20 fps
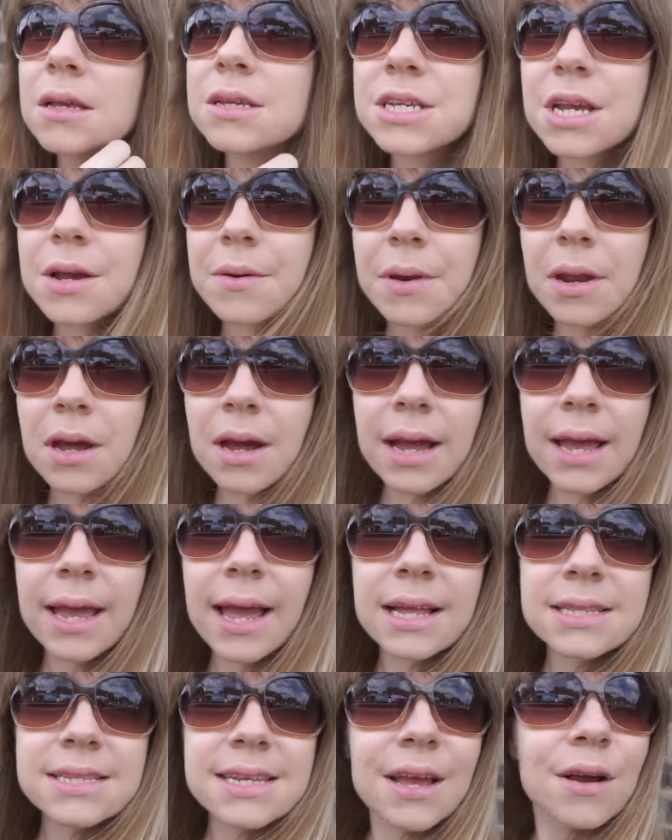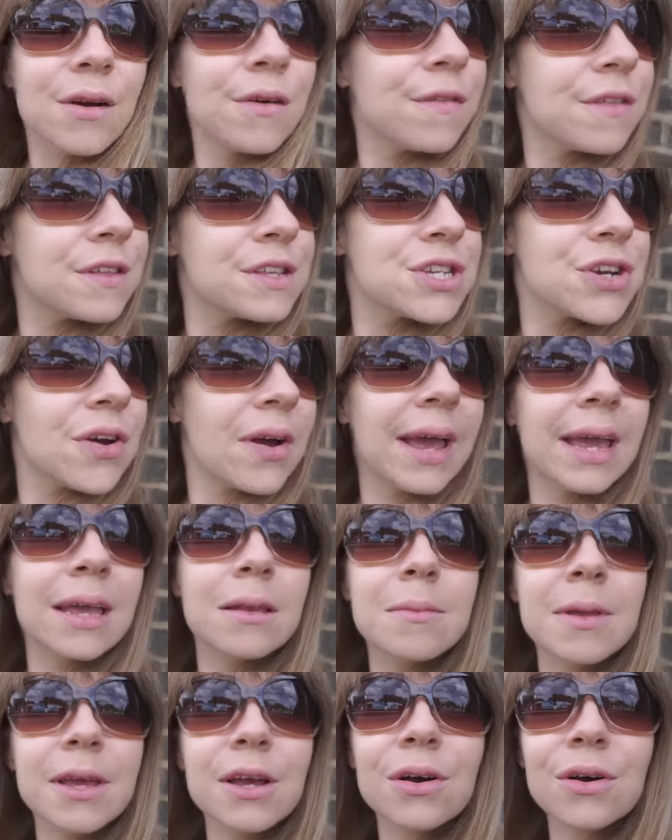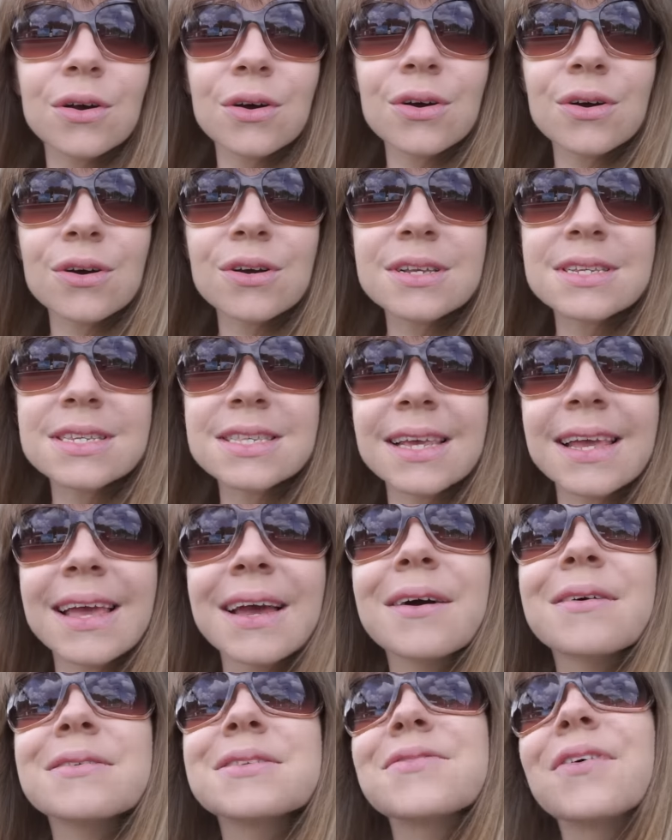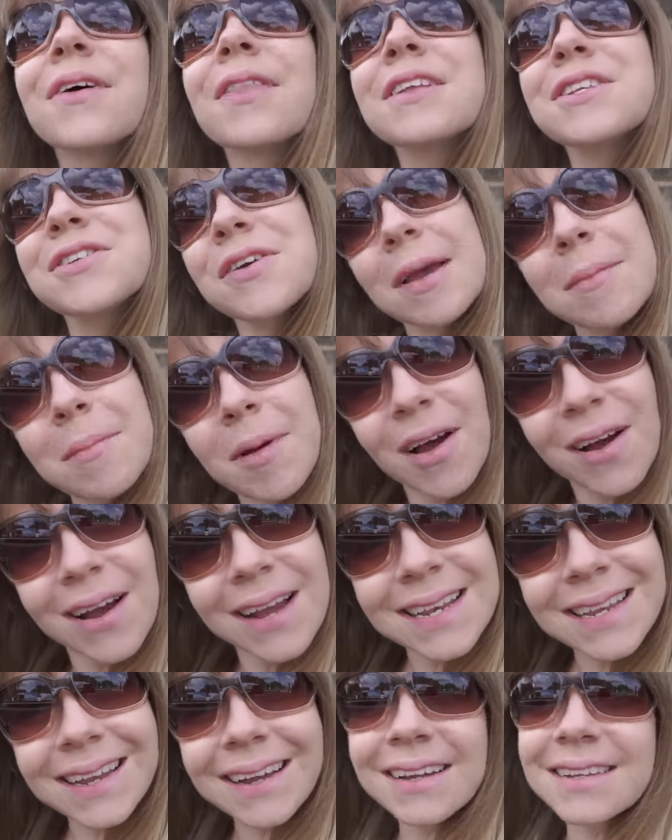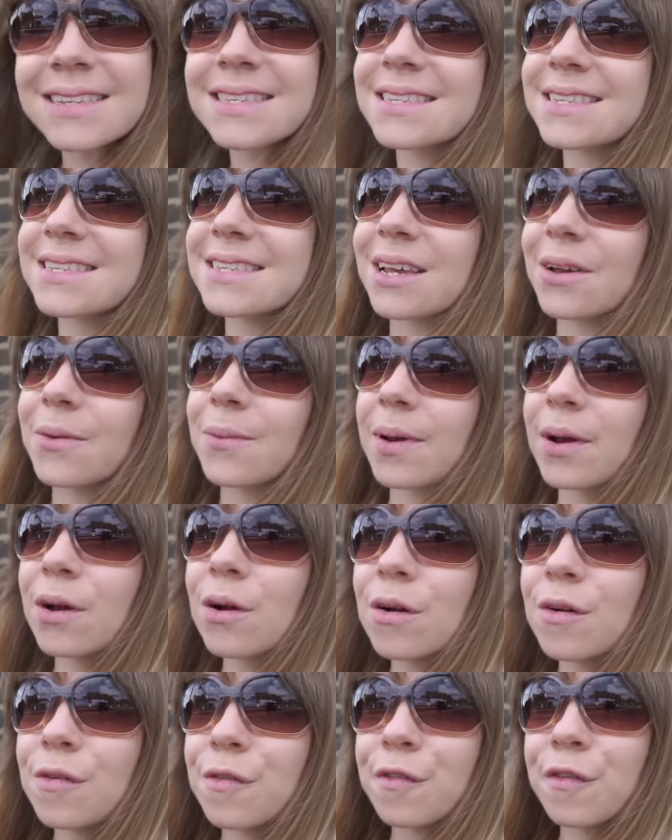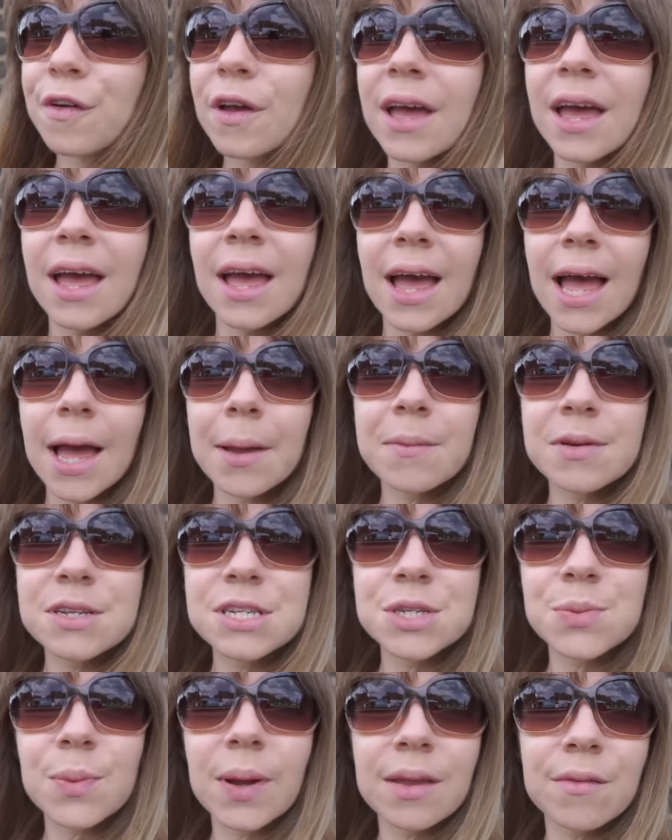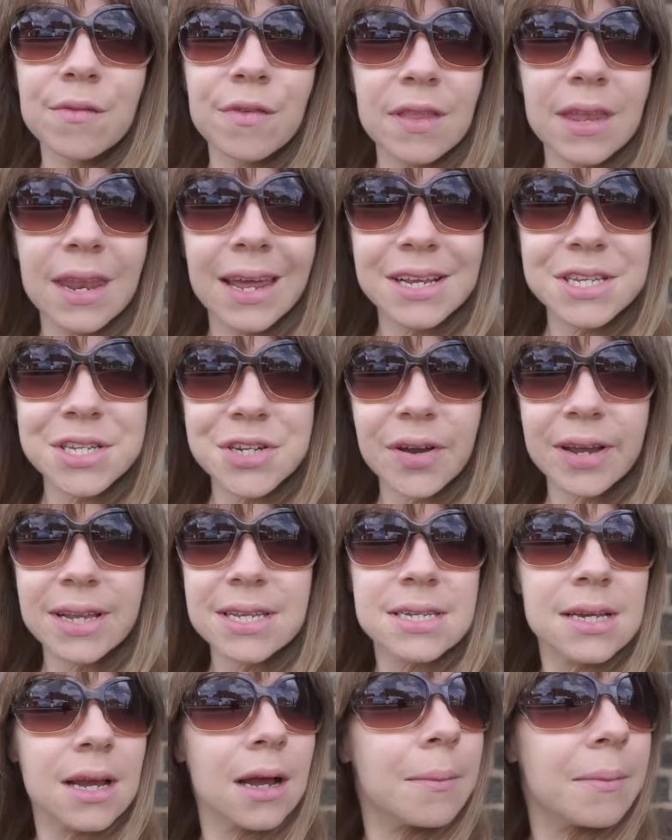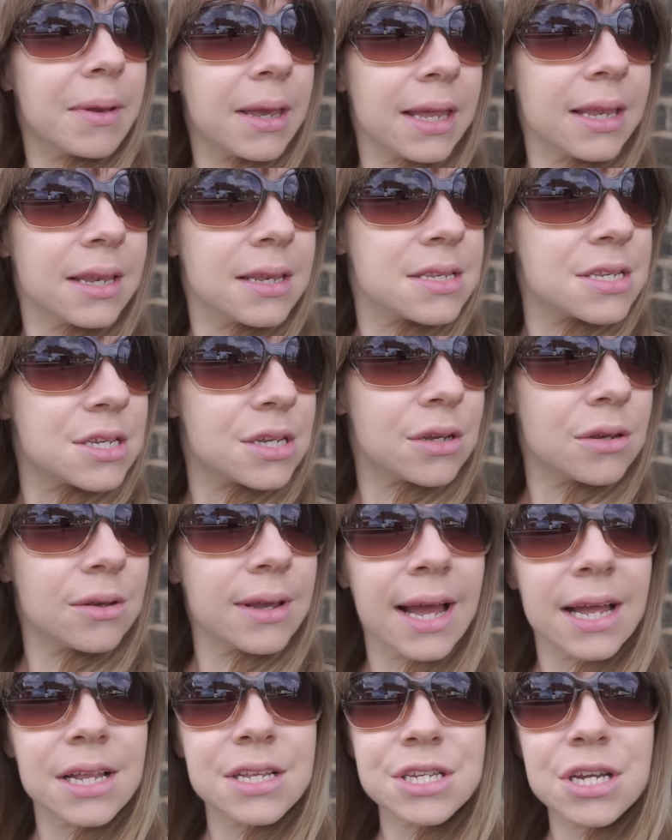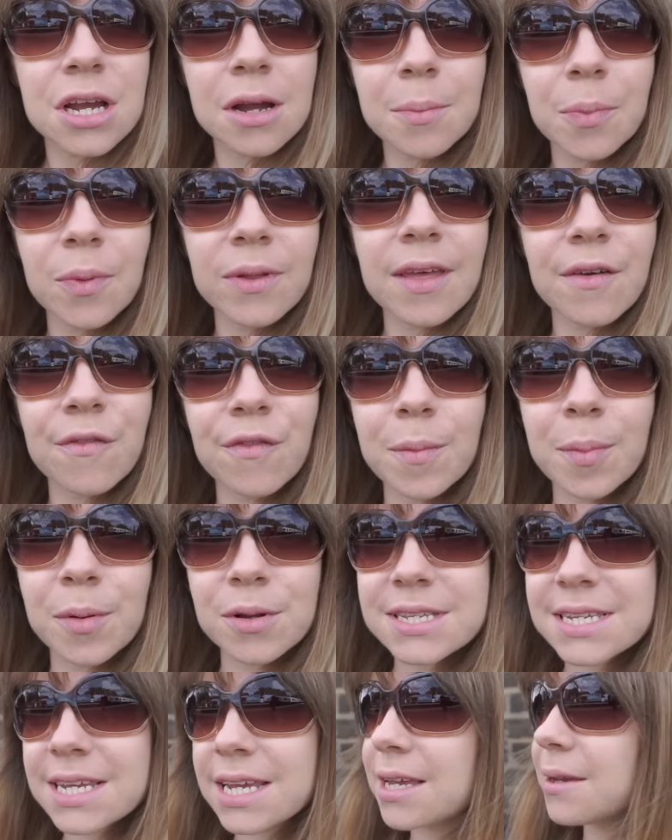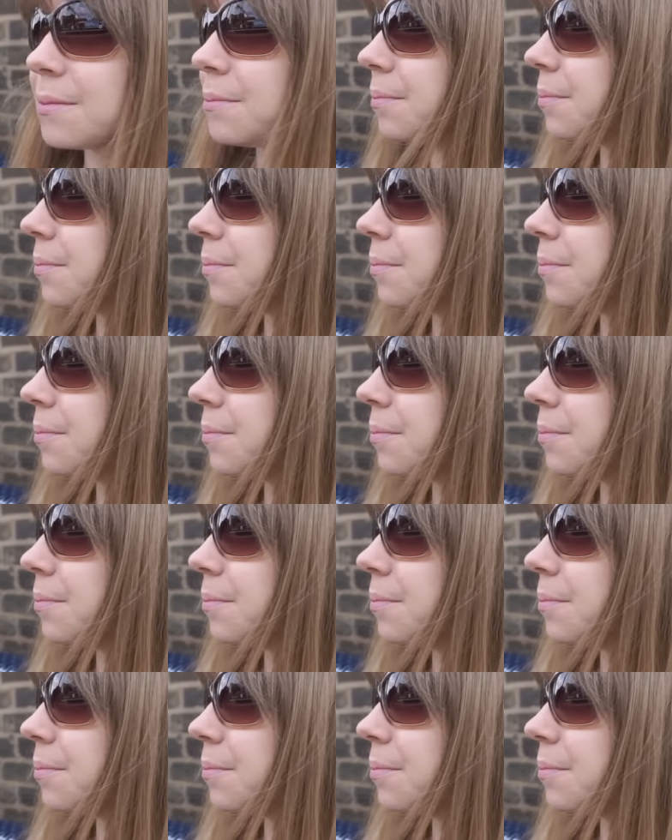Cheryl and I had to get off the train because the hmm. girls are on the train behind us, so we're off and we're just waiting for the next train to come in to catch up with everybody.